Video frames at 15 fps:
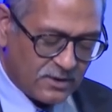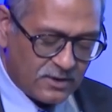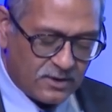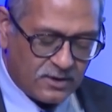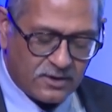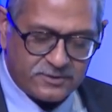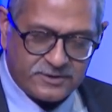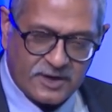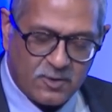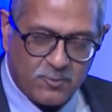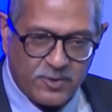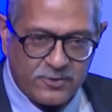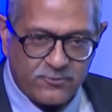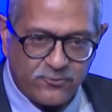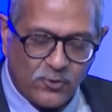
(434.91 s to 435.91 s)
uh,
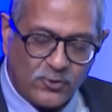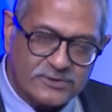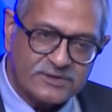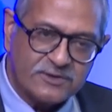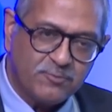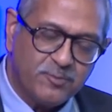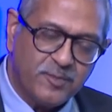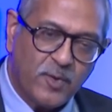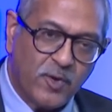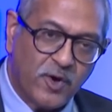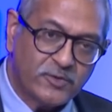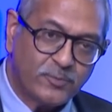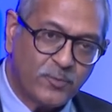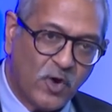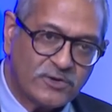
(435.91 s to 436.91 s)
deliberate force in
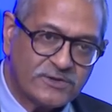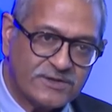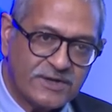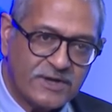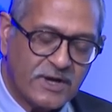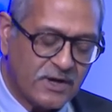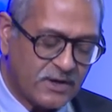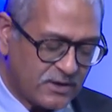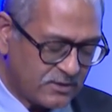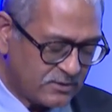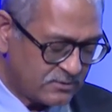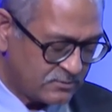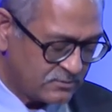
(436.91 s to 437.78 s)
Bos Bosnia,